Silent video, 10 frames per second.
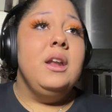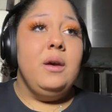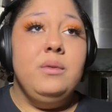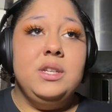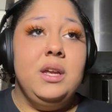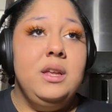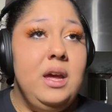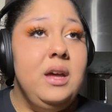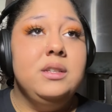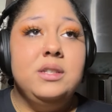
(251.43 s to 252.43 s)
And I was like,
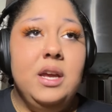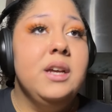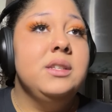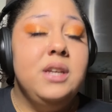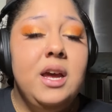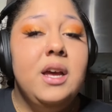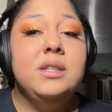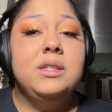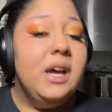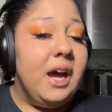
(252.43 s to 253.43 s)
yes, yes,
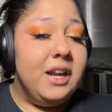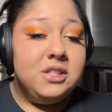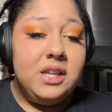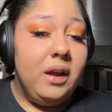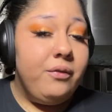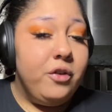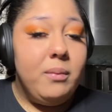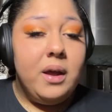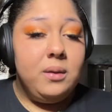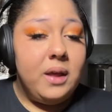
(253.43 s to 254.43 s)
yes. I just can't
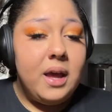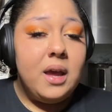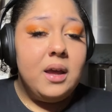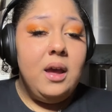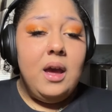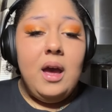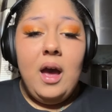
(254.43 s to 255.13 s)
feel my leg.